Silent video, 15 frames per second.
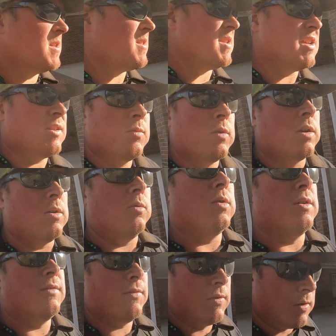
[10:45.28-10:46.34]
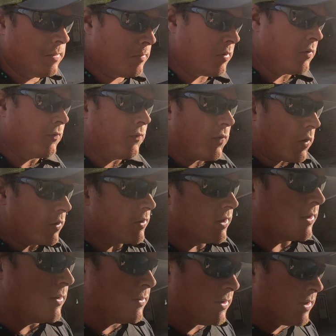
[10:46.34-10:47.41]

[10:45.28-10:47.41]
And that's what I would have preferred to do